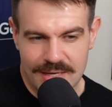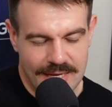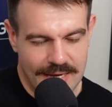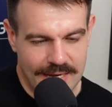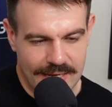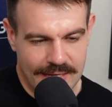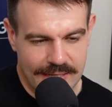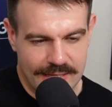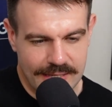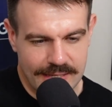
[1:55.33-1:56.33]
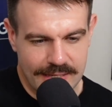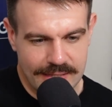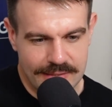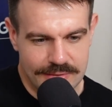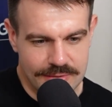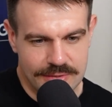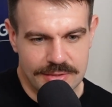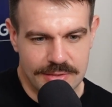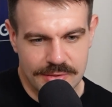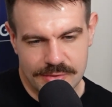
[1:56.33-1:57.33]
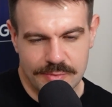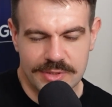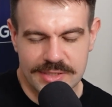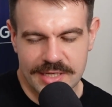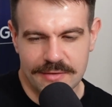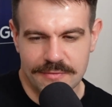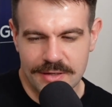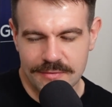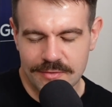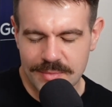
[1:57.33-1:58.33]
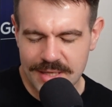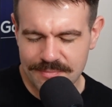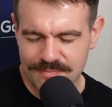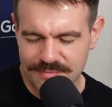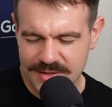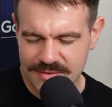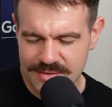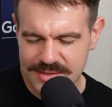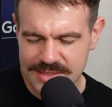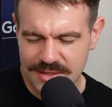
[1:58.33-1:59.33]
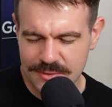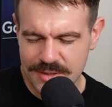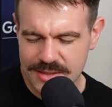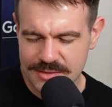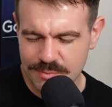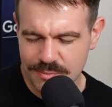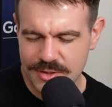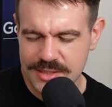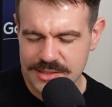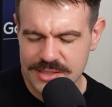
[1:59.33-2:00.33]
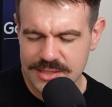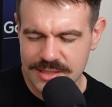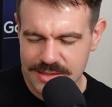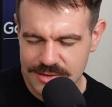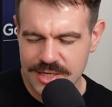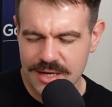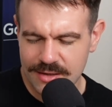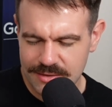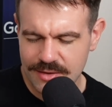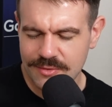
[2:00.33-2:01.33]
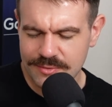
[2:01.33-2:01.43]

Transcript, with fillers: uh, what's the key defender from um, St Kilda's produced uh, Jack. No, no,